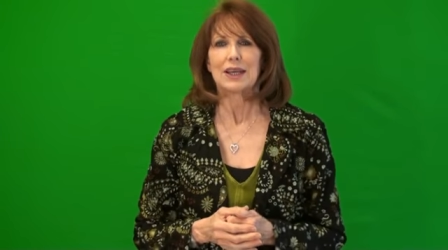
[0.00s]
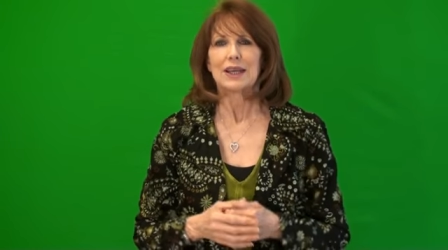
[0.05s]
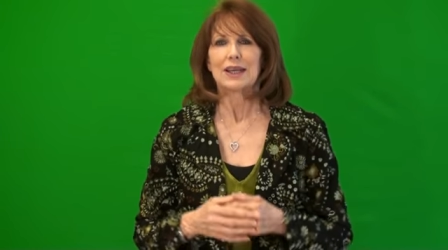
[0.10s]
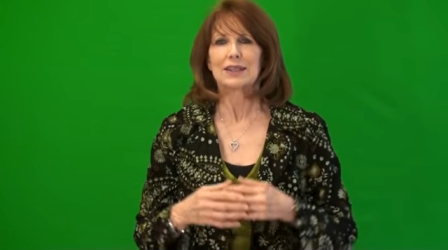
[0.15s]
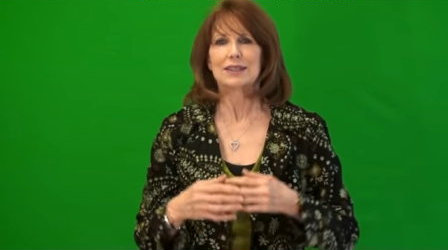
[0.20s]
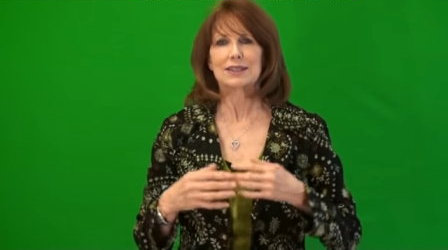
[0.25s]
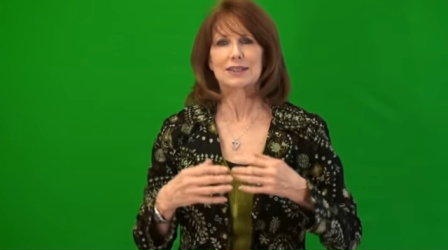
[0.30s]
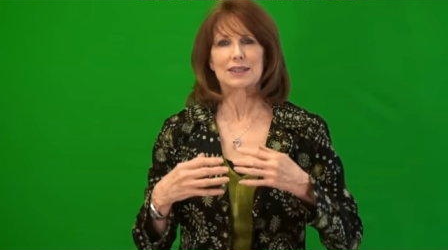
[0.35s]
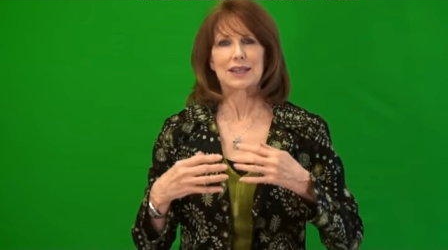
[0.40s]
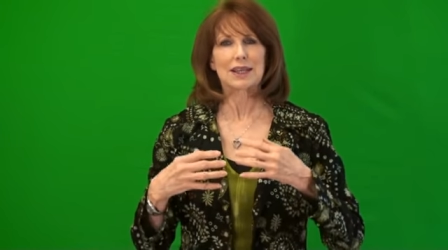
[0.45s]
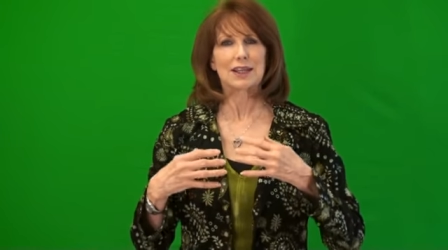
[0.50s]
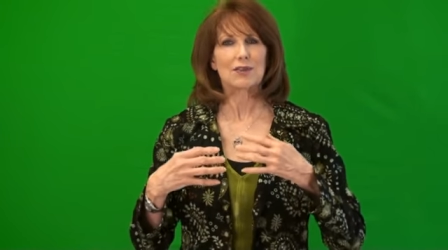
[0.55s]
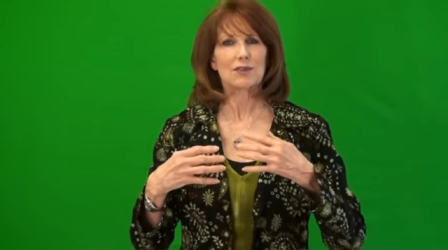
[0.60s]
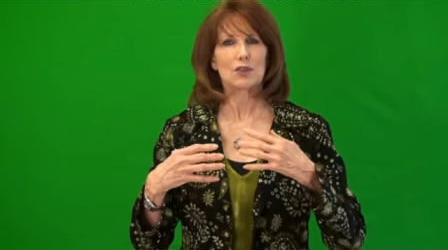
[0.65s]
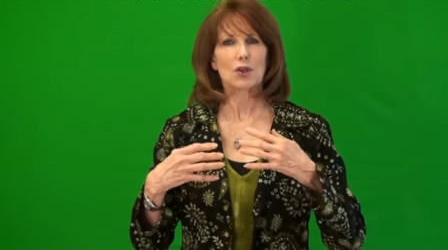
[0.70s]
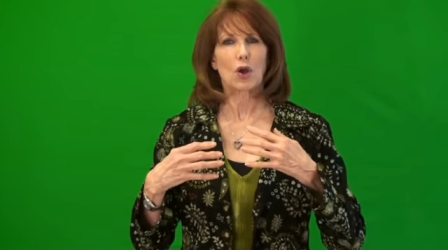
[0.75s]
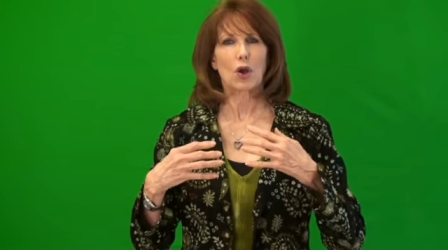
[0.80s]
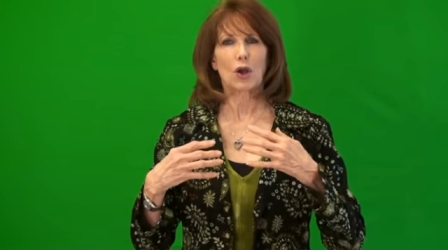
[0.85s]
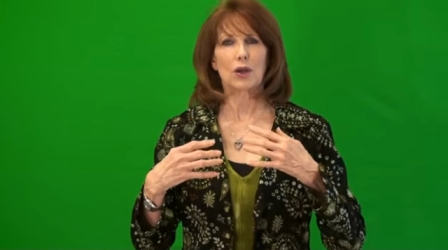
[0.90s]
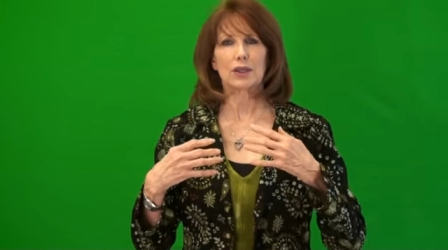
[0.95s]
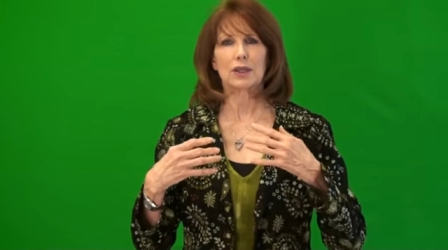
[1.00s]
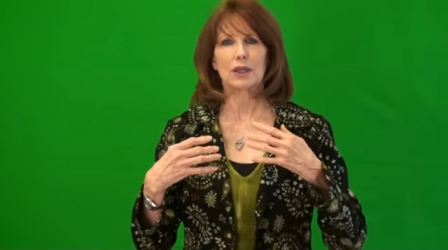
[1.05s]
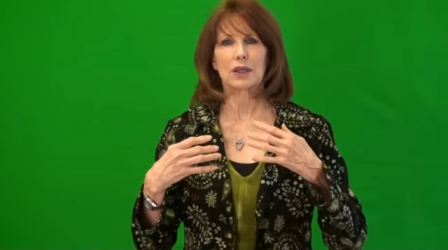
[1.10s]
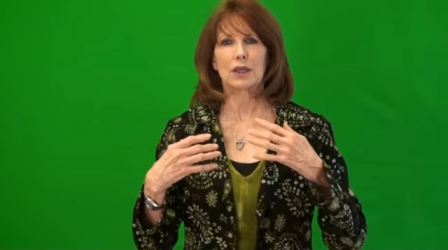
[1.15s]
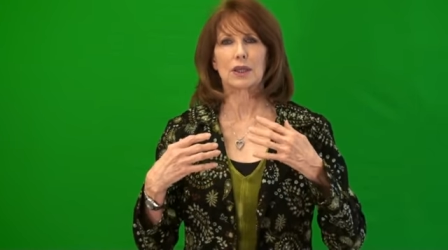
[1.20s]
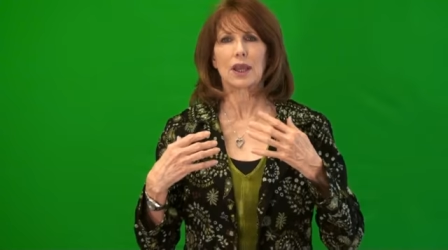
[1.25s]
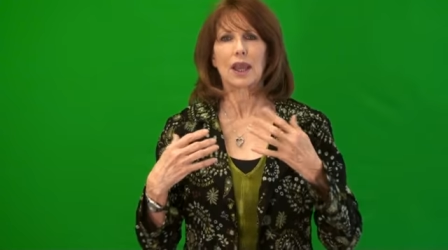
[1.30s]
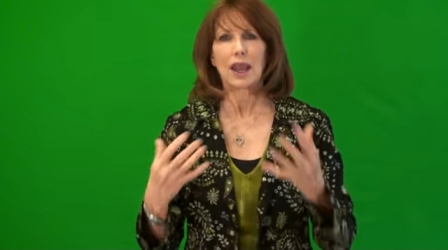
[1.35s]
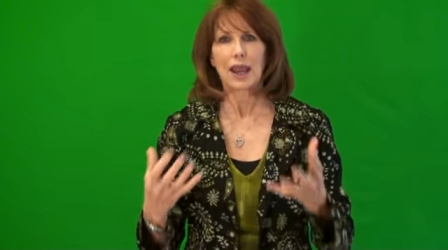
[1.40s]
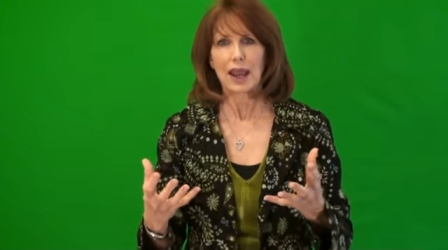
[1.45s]
Instead of
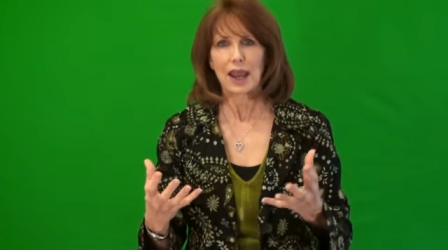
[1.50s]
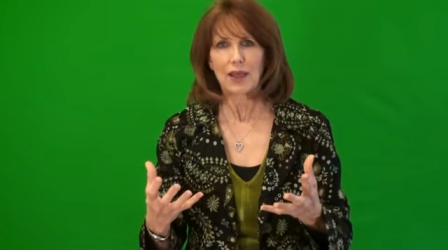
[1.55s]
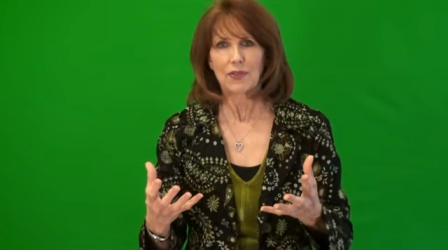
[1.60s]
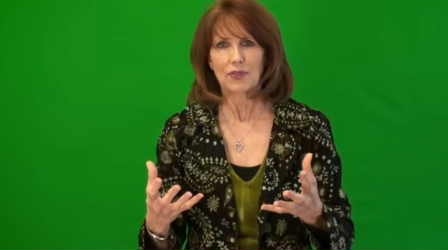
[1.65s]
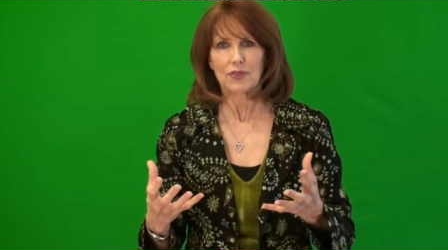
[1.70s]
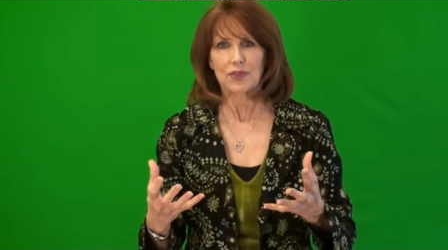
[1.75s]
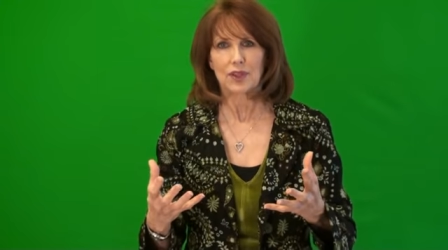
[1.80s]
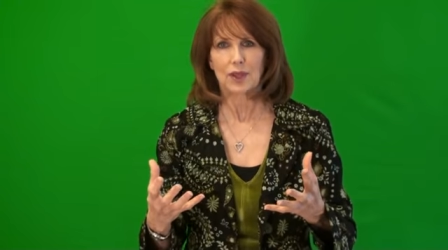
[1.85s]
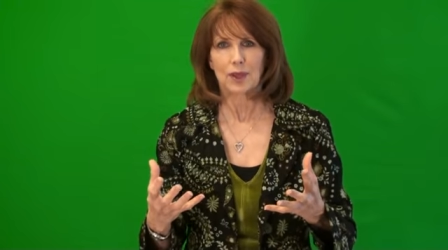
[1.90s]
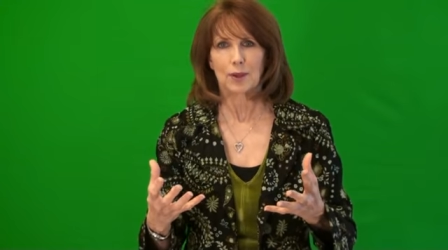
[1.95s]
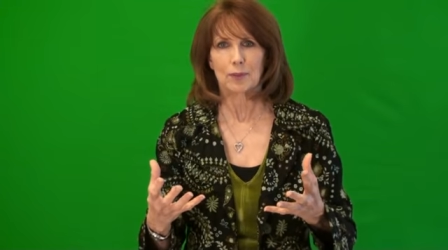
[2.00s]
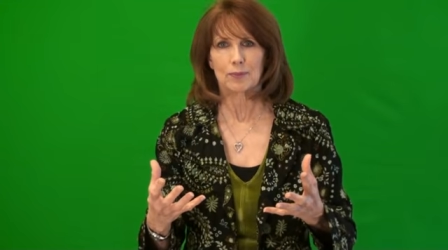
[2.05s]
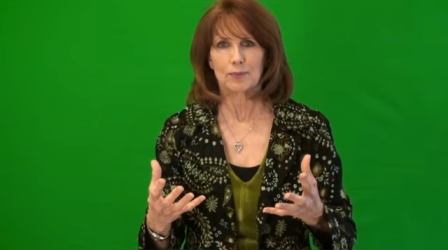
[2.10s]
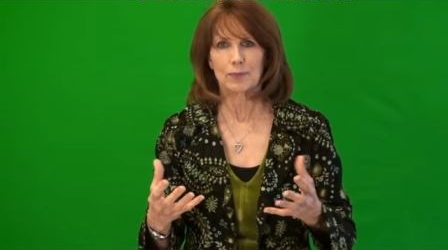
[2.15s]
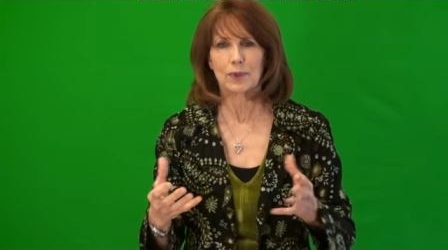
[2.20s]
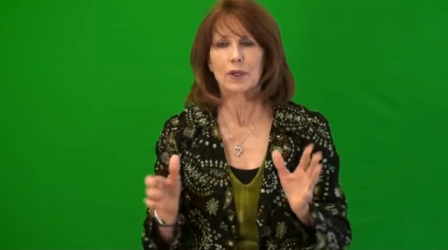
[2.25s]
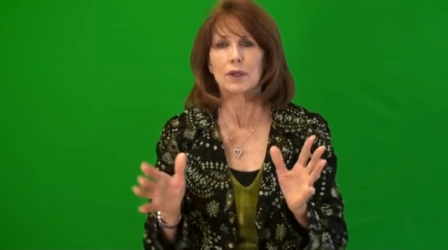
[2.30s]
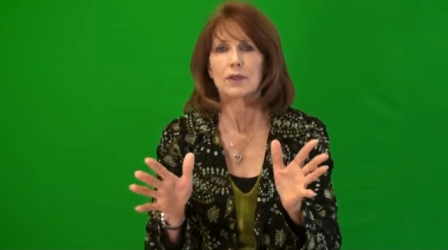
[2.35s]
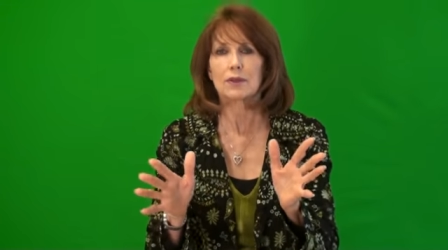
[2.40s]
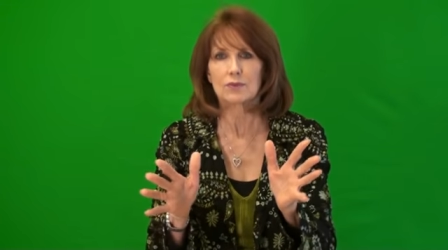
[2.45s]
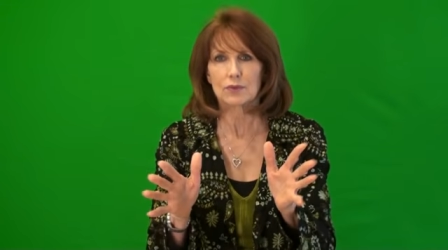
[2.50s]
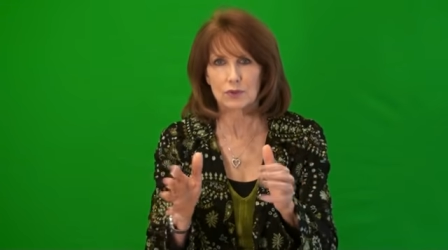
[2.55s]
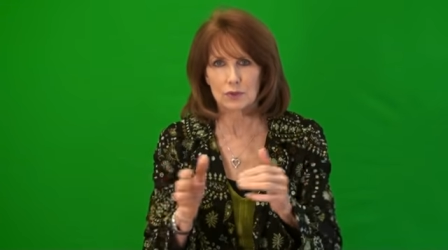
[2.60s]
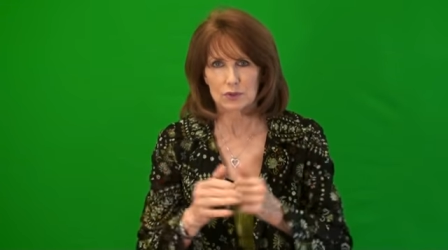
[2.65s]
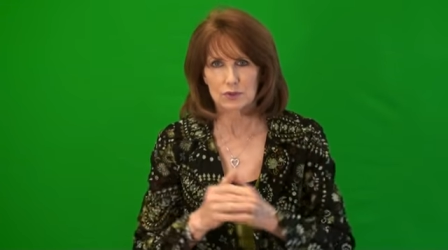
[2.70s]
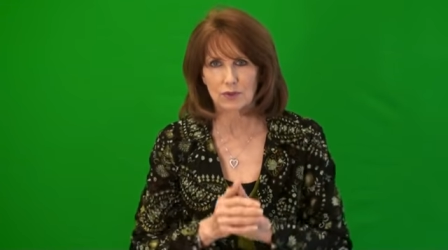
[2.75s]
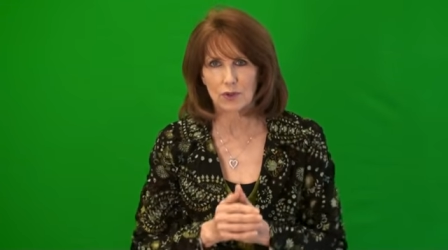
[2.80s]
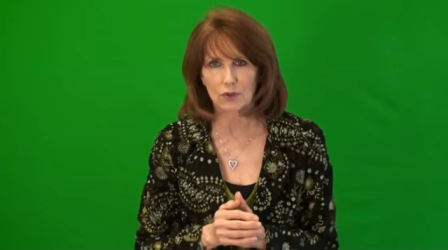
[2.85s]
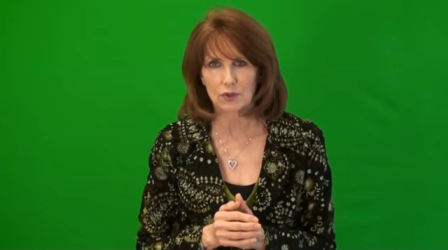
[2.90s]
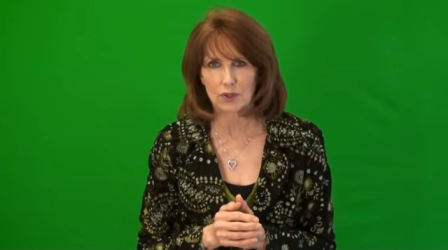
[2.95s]
talking at them,
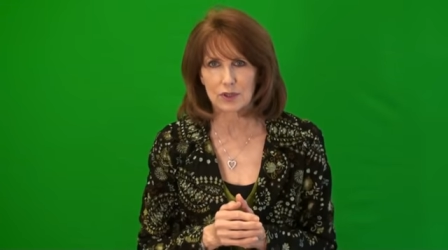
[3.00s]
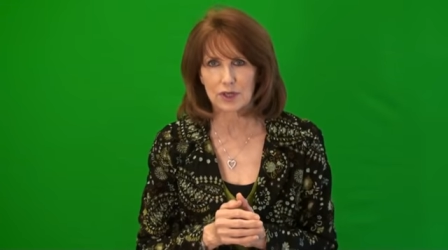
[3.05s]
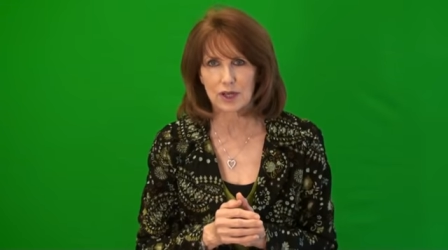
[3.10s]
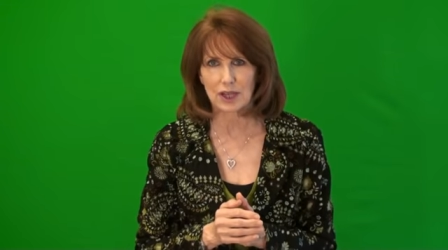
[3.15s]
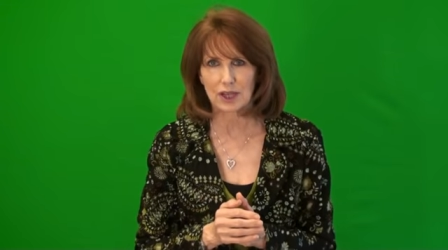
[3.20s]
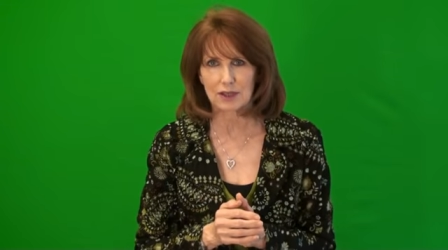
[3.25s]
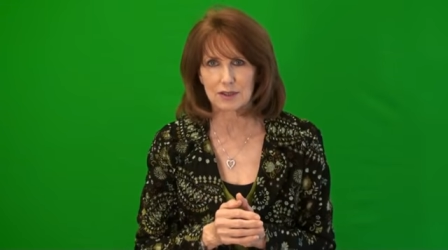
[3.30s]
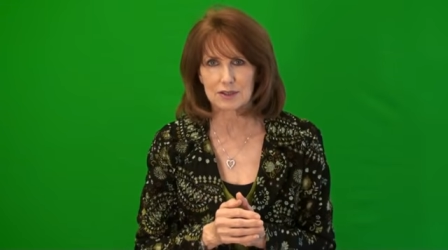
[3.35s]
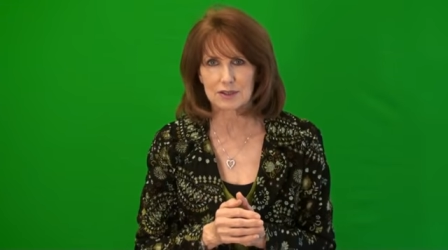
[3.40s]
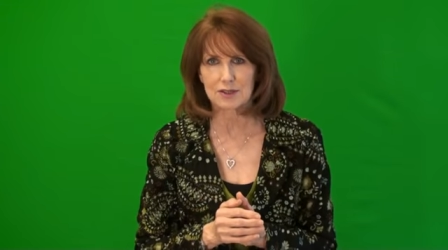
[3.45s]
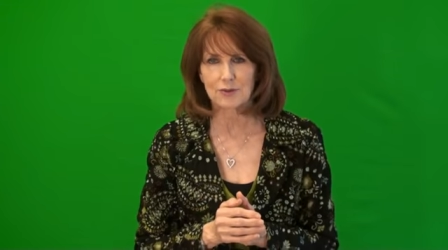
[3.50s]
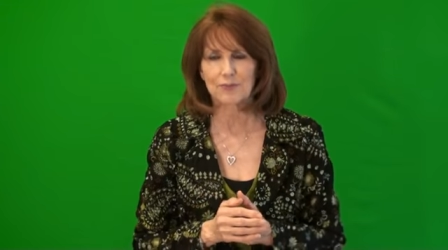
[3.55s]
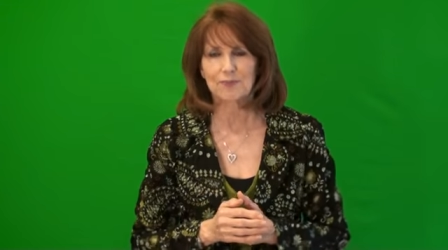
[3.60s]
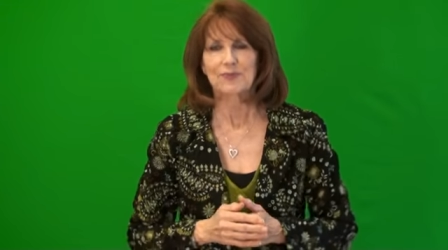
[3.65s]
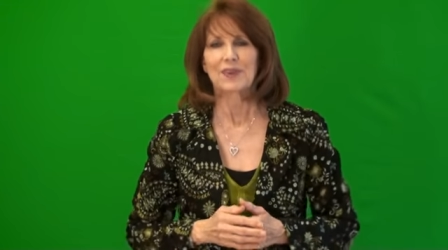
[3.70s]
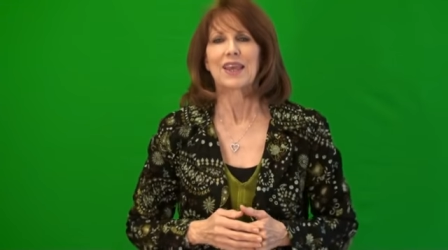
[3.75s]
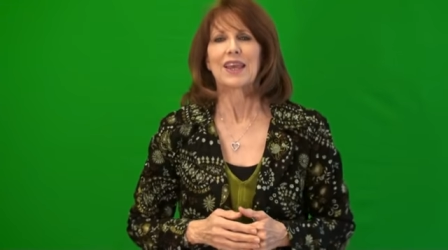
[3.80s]
first of all, connect.